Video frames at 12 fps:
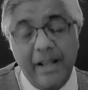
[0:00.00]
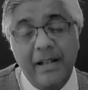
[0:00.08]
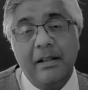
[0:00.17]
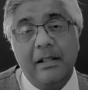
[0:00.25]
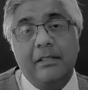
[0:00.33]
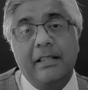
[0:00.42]

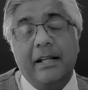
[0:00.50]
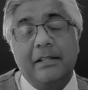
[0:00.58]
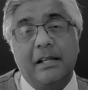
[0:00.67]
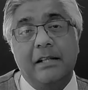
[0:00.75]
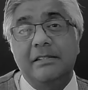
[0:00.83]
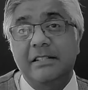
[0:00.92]
when
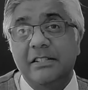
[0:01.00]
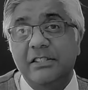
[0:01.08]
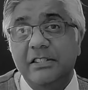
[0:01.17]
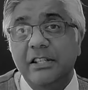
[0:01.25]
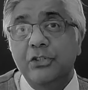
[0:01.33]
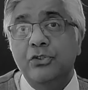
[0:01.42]
that
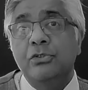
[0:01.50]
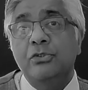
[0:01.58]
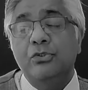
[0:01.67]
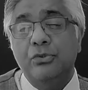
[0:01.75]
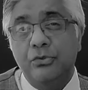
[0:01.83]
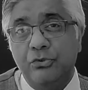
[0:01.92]

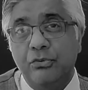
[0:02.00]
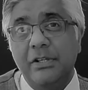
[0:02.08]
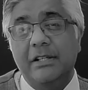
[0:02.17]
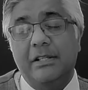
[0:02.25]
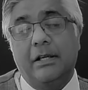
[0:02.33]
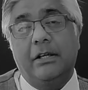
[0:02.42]
decision to
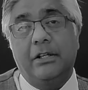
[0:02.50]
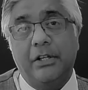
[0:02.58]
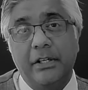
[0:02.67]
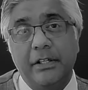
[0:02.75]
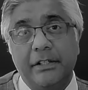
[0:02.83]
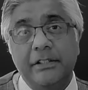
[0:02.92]
treat
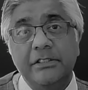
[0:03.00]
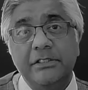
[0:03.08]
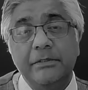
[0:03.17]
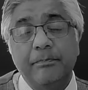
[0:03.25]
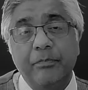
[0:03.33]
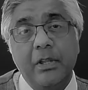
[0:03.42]

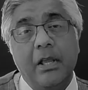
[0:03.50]
occurs,